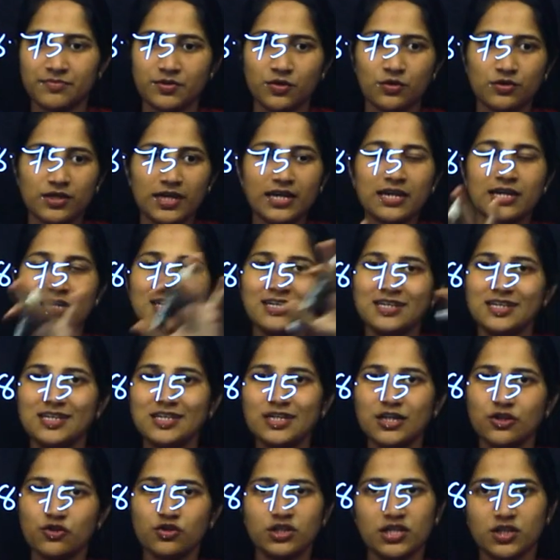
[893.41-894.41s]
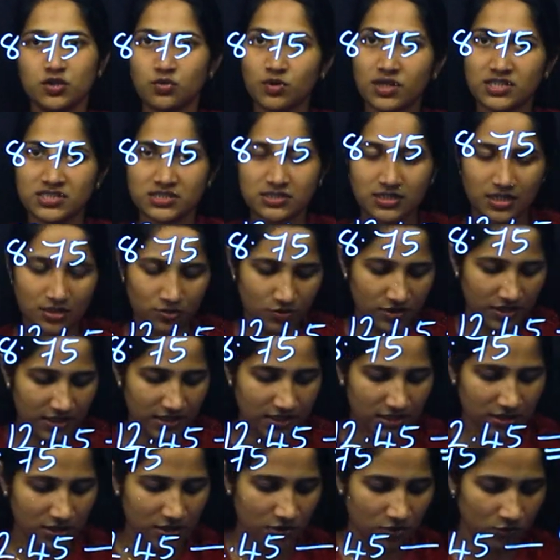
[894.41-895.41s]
Okay, this equation is